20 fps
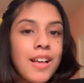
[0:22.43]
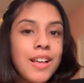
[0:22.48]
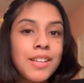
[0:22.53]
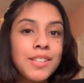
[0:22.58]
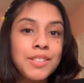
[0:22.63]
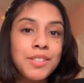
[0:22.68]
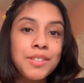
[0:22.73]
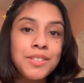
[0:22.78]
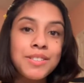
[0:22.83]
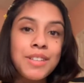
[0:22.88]

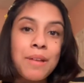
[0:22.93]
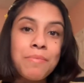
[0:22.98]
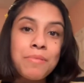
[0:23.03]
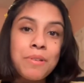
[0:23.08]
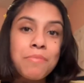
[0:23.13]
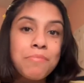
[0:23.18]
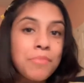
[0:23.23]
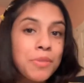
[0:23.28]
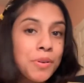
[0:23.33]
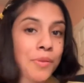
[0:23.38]
So step
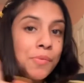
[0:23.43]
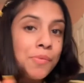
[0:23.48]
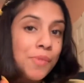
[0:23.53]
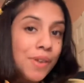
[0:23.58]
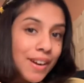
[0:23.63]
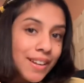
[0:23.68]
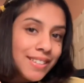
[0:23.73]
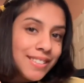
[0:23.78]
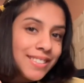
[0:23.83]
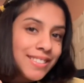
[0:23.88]
number
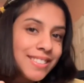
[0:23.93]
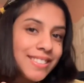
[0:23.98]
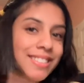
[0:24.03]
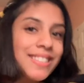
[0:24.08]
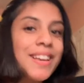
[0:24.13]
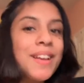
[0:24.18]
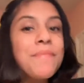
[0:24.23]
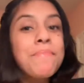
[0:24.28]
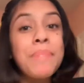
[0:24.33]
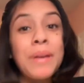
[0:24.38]
one,
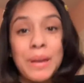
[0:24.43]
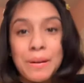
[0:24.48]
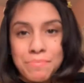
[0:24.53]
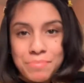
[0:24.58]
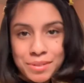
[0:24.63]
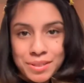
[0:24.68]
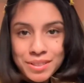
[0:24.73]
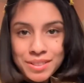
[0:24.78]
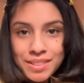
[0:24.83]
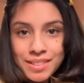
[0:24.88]

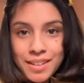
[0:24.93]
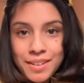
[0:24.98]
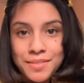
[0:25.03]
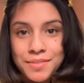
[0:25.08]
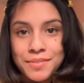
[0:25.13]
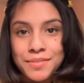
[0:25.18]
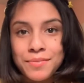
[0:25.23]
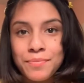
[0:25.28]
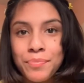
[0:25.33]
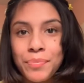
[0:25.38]
pamper
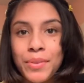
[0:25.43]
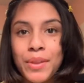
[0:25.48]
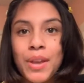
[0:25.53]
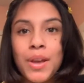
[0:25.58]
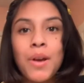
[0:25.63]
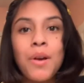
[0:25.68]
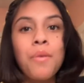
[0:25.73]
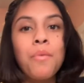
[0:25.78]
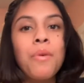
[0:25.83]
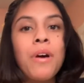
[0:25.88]
yourself.
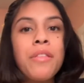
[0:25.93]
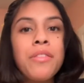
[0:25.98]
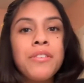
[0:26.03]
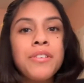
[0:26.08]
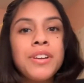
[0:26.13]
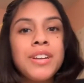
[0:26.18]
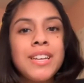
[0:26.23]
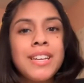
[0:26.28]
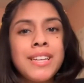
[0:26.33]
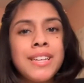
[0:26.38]

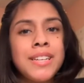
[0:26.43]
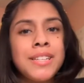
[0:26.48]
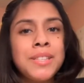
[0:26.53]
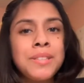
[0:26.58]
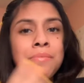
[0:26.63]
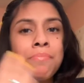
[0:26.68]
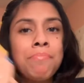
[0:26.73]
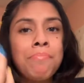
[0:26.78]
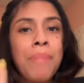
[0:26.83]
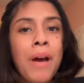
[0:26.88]
Whether
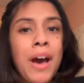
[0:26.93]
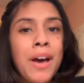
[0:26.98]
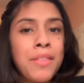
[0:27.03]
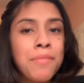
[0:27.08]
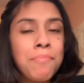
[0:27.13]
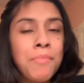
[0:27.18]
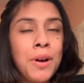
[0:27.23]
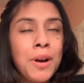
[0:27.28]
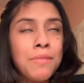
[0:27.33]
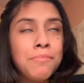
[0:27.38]
it's
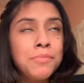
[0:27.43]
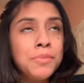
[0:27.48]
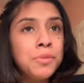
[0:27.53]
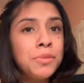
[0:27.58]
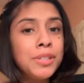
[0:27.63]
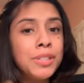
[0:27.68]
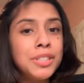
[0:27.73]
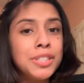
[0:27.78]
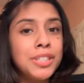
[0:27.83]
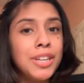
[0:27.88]
bath bombs,
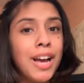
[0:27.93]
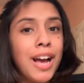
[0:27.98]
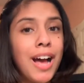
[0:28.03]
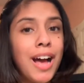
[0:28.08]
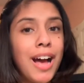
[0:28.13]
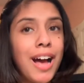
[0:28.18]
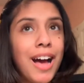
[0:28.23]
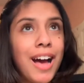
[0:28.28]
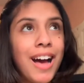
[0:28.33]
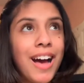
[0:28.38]
which
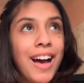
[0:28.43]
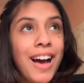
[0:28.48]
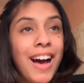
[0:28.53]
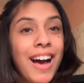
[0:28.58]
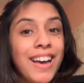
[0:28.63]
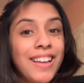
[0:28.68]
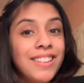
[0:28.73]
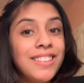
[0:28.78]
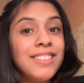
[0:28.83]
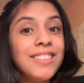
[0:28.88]

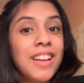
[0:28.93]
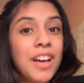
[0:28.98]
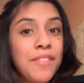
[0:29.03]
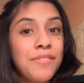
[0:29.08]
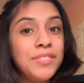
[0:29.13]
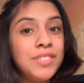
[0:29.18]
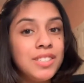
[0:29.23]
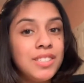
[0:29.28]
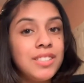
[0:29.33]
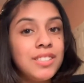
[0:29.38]
I
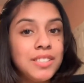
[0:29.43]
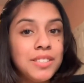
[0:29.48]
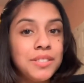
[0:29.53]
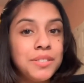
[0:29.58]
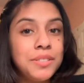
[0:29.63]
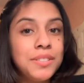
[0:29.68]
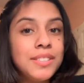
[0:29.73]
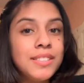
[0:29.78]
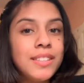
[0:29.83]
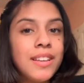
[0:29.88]
love to
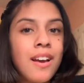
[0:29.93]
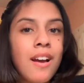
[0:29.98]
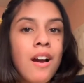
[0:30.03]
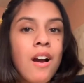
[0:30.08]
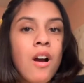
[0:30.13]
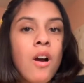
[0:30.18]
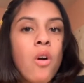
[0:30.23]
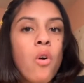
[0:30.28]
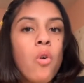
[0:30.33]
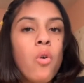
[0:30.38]
use,
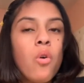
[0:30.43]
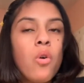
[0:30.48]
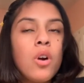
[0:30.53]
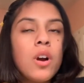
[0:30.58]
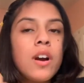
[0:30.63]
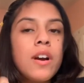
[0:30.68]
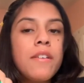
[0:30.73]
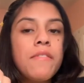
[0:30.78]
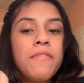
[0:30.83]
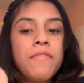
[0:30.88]

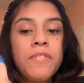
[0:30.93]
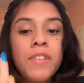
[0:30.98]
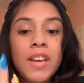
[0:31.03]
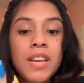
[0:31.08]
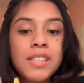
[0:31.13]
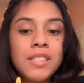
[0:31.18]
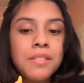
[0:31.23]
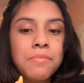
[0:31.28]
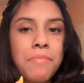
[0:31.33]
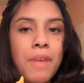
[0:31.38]
or
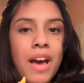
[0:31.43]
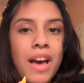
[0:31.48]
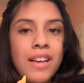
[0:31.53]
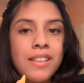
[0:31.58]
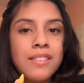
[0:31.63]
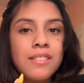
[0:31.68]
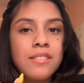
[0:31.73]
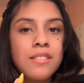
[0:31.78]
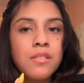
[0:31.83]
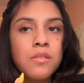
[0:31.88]
face
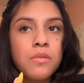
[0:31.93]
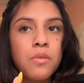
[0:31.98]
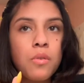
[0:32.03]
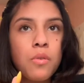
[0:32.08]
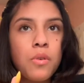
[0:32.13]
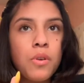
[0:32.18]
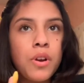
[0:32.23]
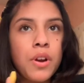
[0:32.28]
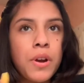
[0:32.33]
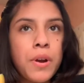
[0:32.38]
masks,
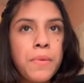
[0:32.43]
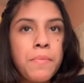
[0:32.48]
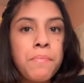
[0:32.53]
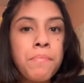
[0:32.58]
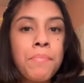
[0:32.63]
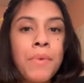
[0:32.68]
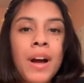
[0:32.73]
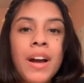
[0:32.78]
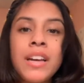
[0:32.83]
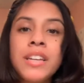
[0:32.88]
or
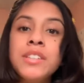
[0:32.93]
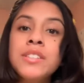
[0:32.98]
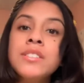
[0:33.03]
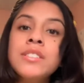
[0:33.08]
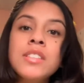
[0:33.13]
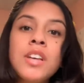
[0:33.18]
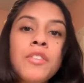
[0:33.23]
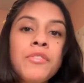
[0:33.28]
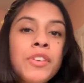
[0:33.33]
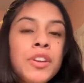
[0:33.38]
buying
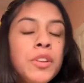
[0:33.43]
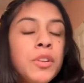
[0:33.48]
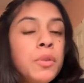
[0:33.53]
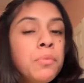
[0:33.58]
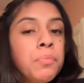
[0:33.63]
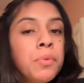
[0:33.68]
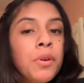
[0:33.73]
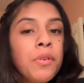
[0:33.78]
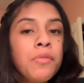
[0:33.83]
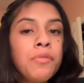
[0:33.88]
yourself a
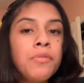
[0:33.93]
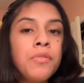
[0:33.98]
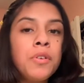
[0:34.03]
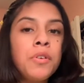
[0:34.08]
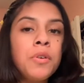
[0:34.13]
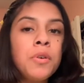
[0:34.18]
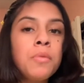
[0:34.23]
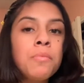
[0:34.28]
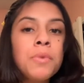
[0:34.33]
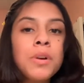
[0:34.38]
new
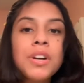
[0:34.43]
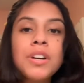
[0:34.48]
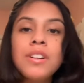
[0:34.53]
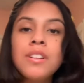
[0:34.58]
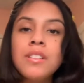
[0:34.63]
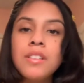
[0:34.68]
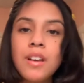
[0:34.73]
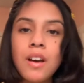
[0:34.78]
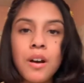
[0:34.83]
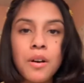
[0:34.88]
perfume or
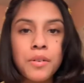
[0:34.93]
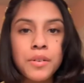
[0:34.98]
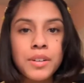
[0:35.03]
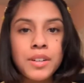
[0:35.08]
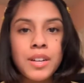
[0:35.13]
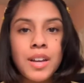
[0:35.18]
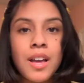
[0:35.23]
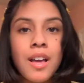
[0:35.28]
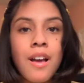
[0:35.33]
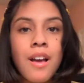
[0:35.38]

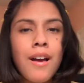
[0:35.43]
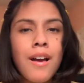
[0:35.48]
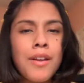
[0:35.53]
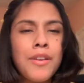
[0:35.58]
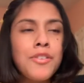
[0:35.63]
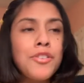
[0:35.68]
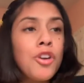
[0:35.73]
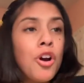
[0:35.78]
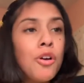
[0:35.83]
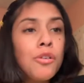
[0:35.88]
cologne,
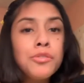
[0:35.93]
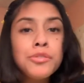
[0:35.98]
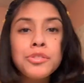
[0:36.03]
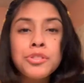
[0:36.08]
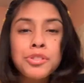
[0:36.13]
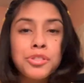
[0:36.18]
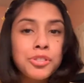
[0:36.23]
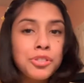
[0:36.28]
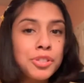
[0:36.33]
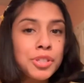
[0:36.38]
nose
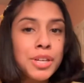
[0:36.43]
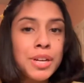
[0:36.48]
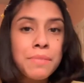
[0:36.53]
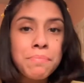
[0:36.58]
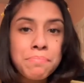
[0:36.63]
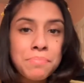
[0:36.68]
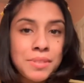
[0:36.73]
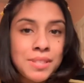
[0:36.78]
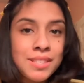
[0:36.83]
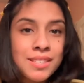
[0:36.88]

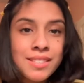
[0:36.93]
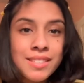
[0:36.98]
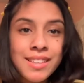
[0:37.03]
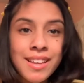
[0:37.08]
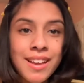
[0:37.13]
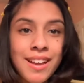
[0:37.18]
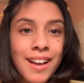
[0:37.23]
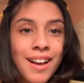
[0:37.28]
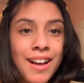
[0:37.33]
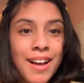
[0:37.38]
strips.
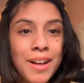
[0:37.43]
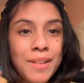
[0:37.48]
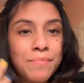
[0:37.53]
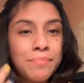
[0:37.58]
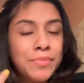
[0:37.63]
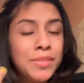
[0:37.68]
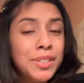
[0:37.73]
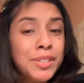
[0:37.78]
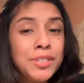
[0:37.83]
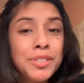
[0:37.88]

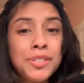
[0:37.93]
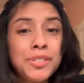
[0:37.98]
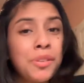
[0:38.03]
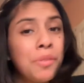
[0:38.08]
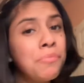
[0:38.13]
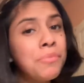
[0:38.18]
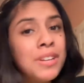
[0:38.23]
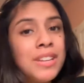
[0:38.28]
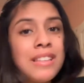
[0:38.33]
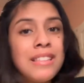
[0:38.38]
Um, there's
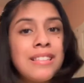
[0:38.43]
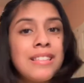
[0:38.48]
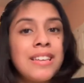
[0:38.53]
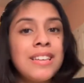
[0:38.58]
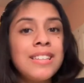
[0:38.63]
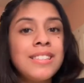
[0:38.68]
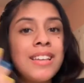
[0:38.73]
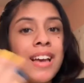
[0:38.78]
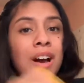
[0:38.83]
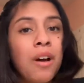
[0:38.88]
so many
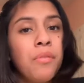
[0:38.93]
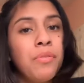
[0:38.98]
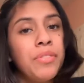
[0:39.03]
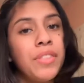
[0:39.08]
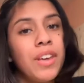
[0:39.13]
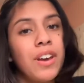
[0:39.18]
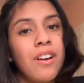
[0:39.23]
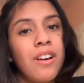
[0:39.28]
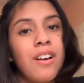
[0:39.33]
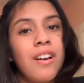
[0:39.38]
things out
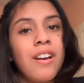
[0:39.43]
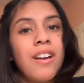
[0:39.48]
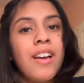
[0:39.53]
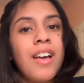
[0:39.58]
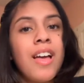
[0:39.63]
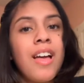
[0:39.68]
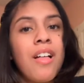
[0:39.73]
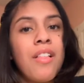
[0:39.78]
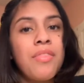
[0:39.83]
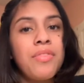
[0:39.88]
there
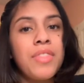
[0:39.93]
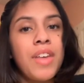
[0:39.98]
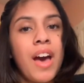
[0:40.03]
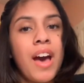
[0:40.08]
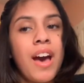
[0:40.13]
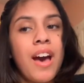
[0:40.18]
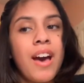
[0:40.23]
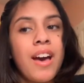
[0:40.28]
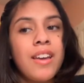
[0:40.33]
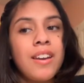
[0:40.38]

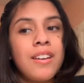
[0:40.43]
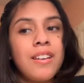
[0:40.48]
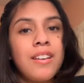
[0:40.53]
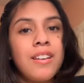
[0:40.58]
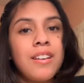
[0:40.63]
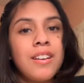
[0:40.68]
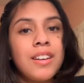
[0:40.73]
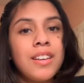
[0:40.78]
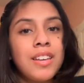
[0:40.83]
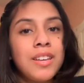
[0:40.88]
that
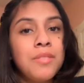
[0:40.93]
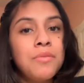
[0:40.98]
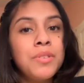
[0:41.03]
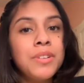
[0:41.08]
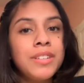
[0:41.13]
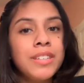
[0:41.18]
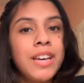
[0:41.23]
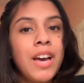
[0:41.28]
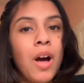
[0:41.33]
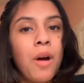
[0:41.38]
can
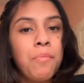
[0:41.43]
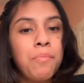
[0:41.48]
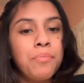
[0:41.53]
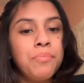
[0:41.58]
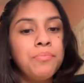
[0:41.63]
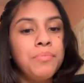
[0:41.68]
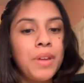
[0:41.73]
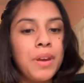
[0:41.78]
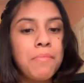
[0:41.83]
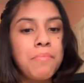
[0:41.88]
really help
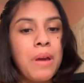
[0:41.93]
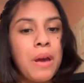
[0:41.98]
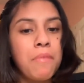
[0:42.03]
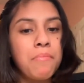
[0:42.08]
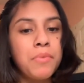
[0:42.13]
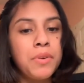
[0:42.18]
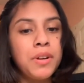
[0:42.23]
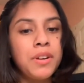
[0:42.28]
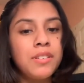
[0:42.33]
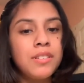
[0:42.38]
like
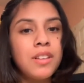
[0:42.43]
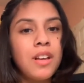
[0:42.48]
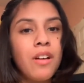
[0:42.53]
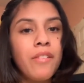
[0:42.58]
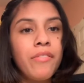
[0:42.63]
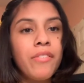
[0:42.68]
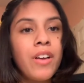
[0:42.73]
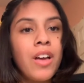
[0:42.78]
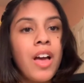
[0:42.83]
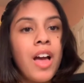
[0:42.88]
pamper
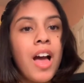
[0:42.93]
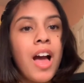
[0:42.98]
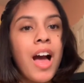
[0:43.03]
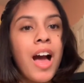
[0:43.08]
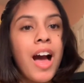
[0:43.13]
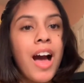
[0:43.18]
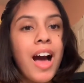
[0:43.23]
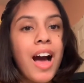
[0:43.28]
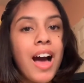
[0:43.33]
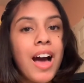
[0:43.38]
yourself.
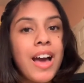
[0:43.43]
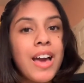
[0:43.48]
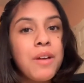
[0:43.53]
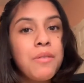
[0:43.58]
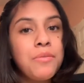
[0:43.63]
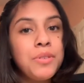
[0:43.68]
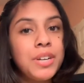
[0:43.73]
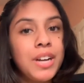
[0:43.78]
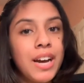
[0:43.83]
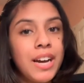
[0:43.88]
I
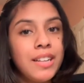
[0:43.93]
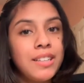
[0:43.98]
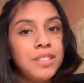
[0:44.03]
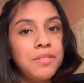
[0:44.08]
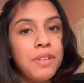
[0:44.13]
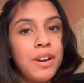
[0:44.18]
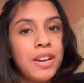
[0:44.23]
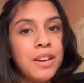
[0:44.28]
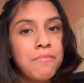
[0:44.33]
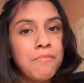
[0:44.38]
would
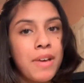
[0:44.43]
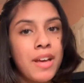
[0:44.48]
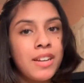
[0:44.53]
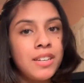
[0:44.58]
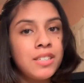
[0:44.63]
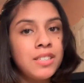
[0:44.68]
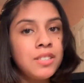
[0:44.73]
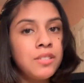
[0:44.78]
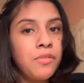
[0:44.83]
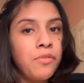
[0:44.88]
highly
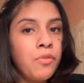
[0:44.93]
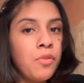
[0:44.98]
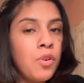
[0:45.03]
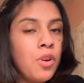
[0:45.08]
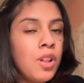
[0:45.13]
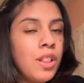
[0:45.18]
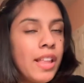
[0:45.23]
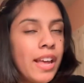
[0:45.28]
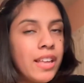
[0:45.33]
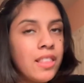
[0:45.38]
recommend
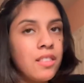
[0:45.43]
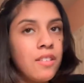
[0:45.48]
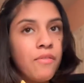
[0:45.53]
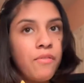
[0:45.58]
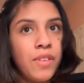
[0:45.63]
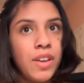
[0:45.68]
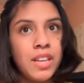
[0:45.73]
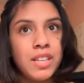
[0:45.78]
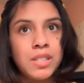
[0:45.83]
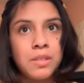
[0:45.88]
for like the
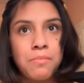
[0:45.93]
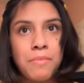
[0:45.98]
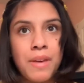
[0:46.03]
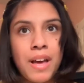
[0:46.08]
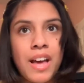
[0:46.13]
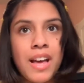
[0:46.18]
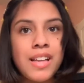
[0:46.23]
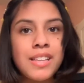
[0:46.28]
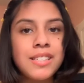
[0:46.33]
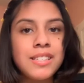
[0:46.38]
face
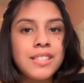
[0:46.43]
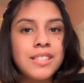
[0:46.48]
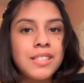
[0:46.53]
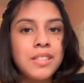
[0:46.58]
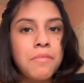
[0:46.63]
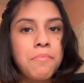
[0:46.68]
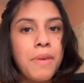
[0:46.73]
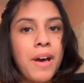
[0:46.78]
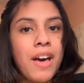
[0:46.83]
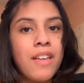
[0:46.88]
masks,
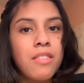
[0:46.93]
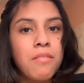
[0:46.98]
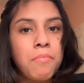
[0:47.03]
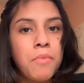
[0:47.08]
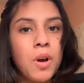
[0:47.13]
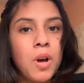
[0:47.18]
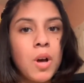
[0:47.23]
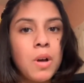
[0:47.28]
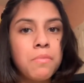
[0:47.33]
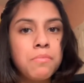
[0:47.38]
the bath
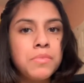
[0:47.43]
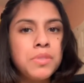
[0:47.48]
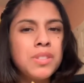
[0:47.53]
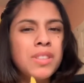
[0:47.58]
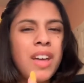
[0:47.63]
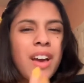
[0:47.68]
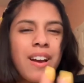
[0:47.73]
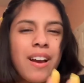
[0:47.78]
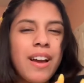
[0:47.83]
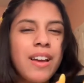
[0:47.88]
bombs,
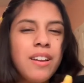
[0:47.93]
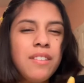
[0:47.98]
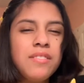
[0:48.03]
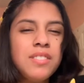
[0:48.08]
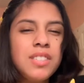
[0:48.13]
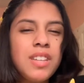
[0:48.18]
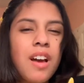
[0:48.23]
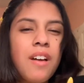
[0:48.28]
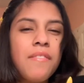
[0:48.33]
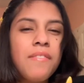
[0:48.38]
that kind of
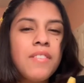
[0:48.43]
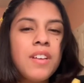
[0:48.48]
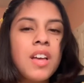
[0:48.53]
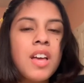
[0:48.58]
stuff,